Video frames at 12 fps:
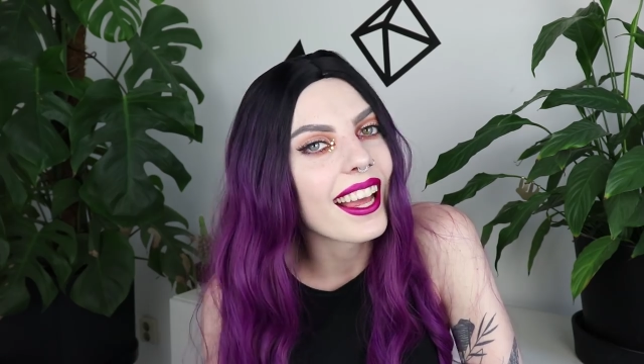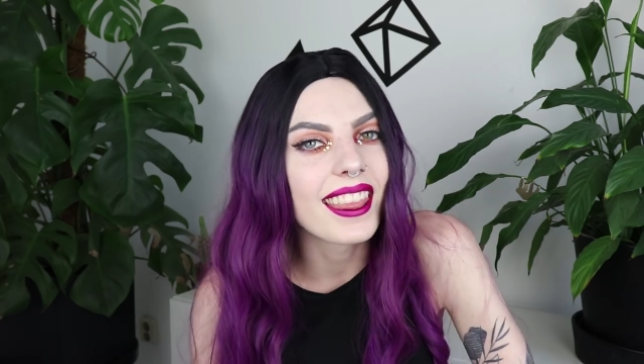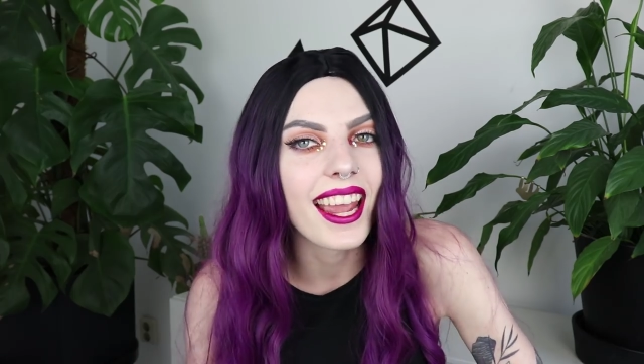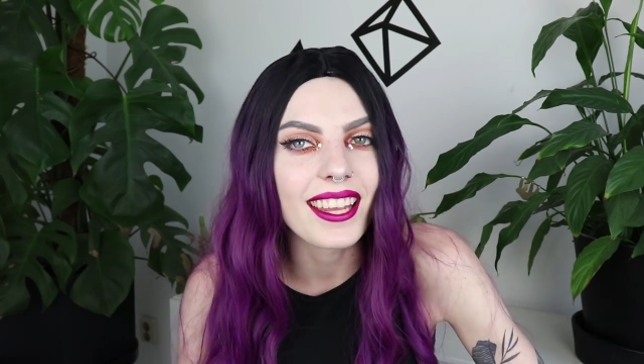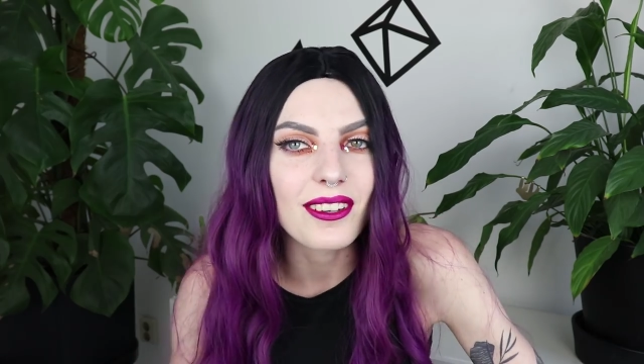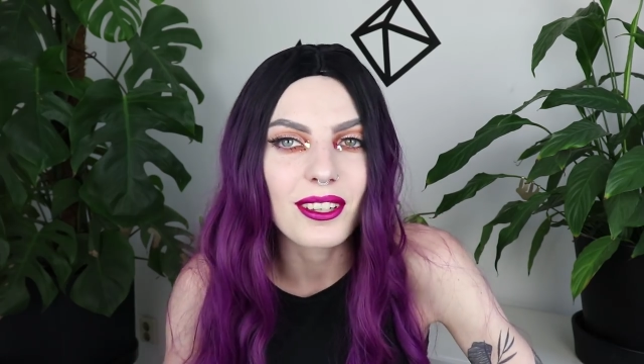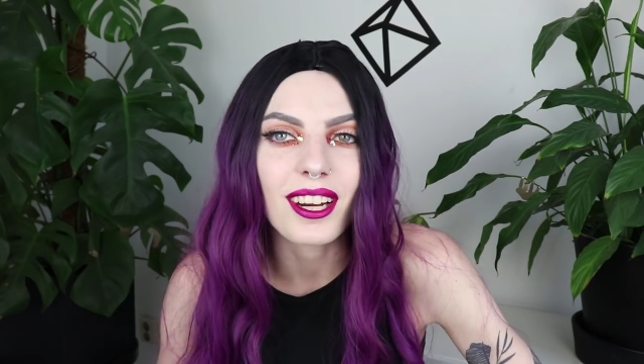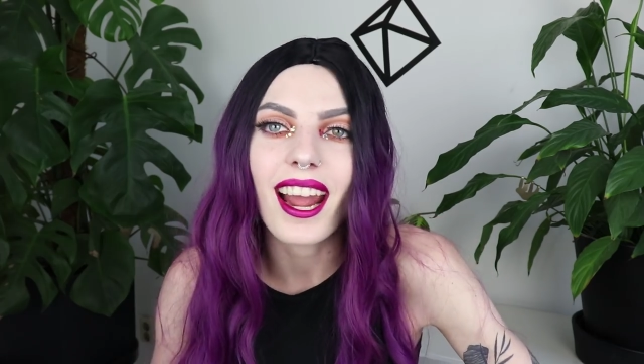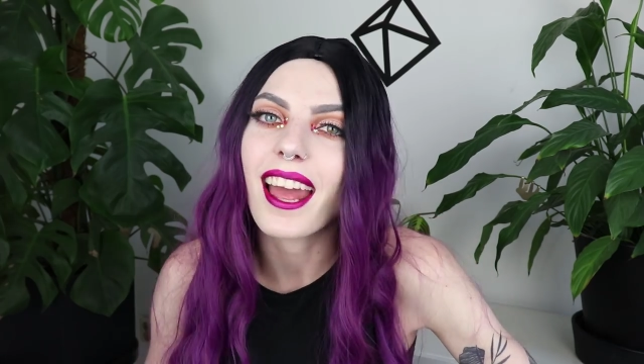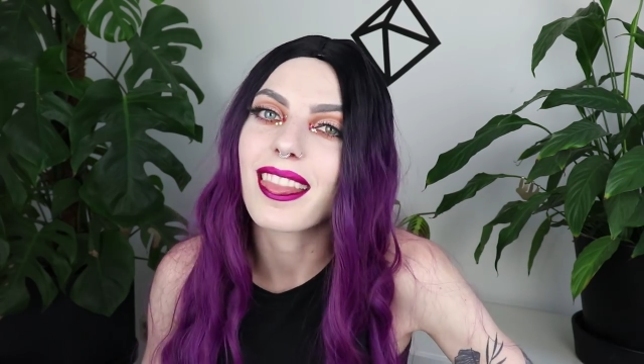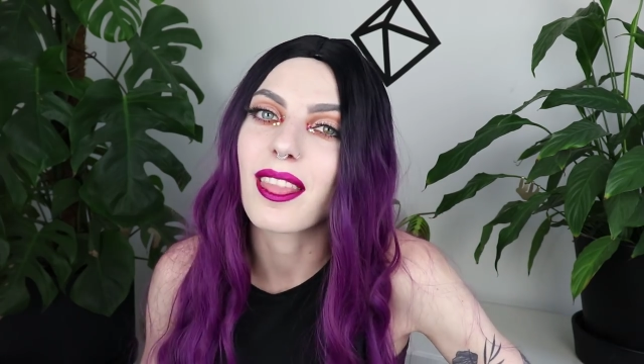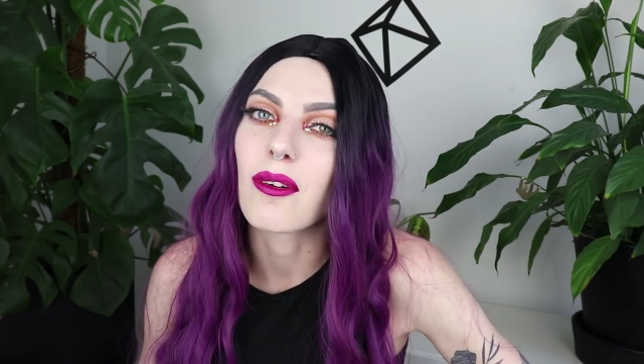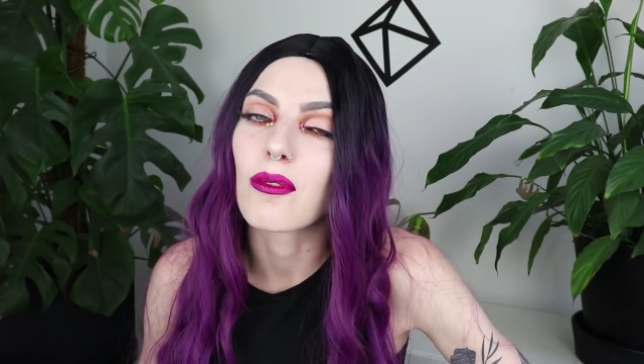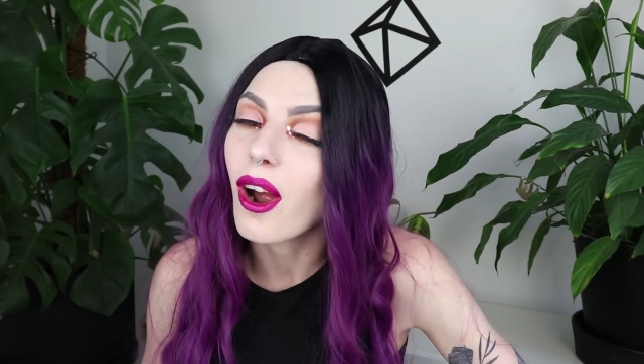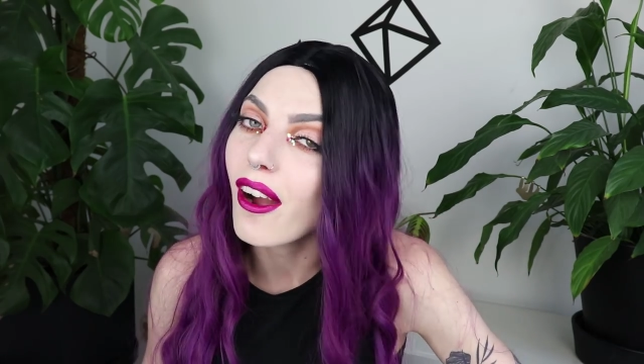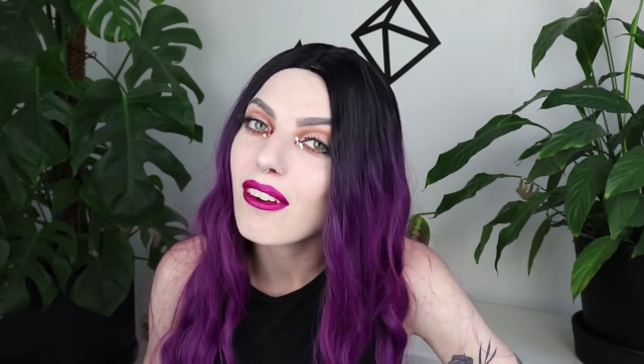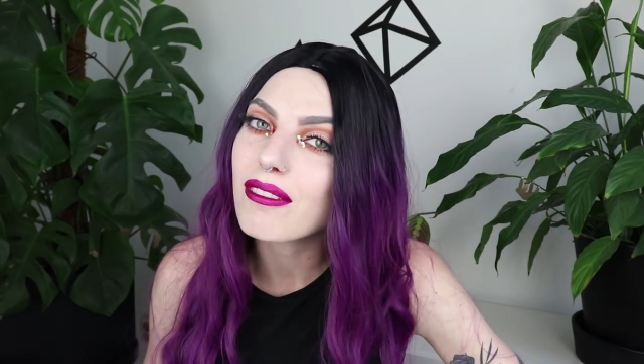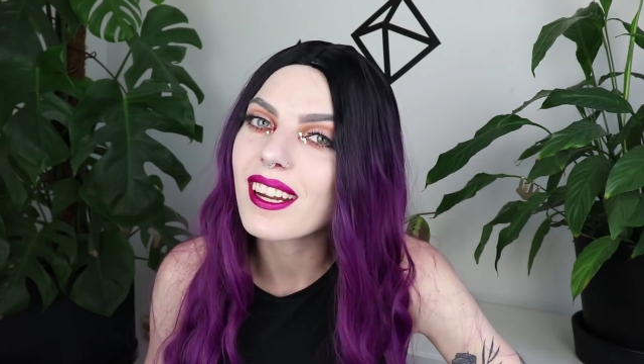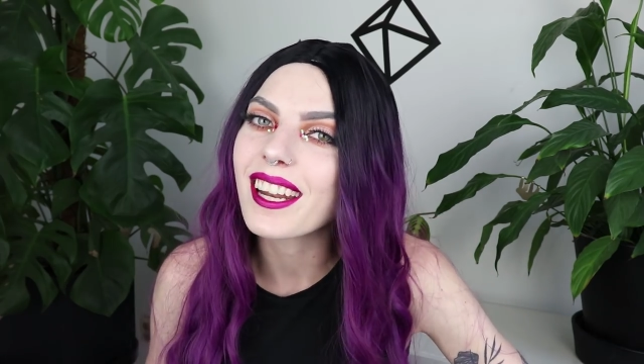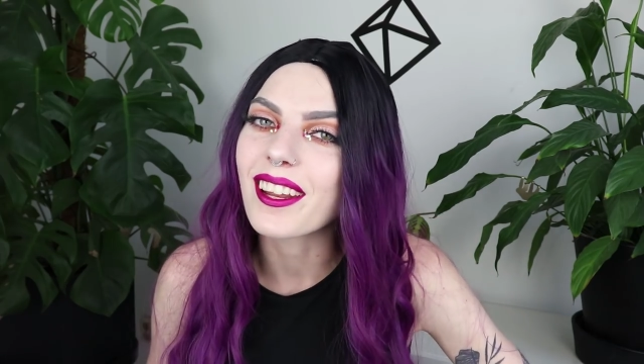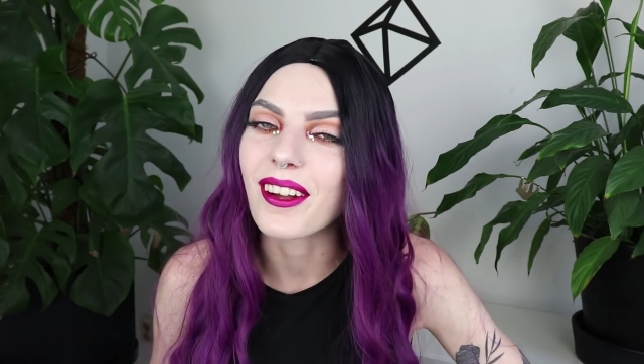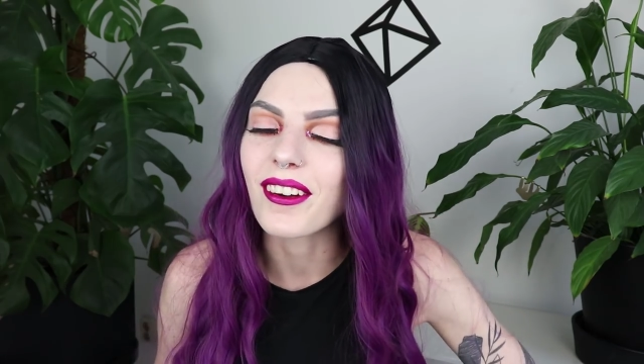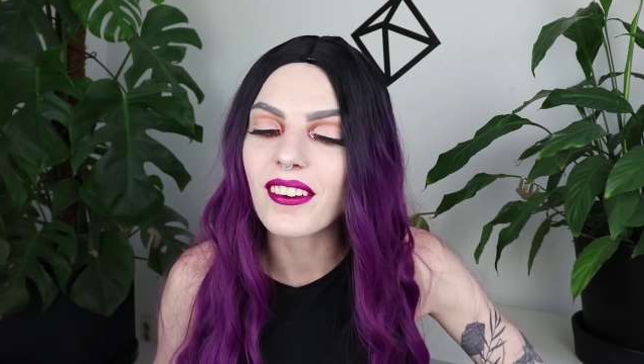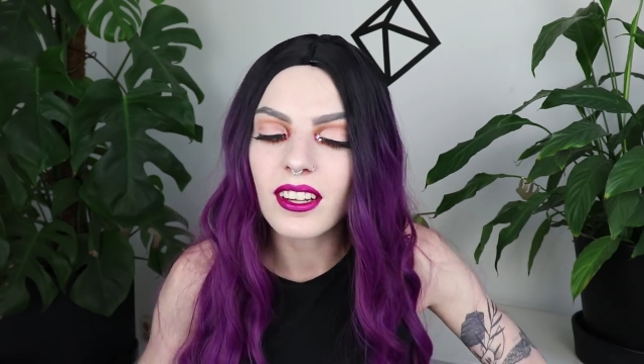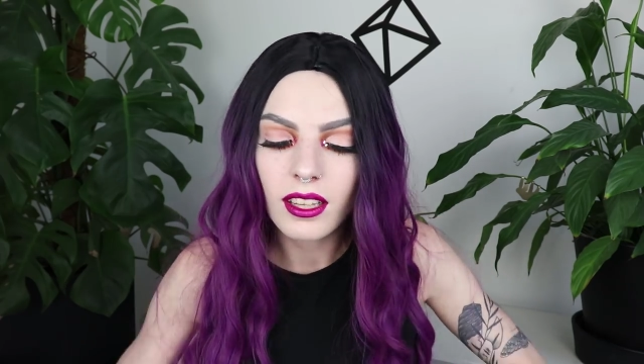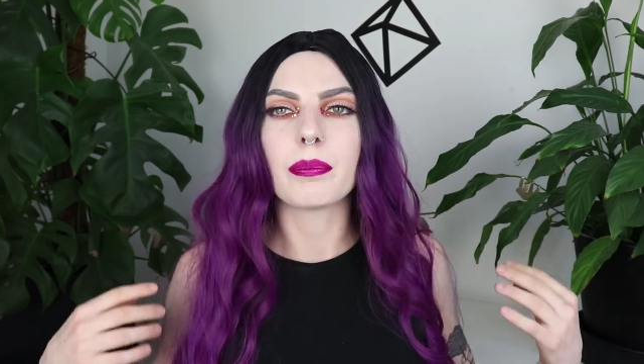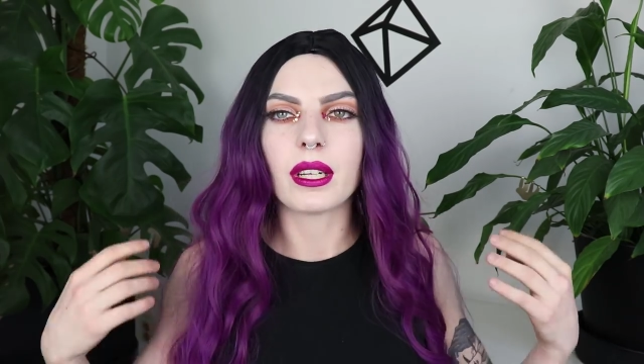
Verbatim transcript: then you're at the wrong video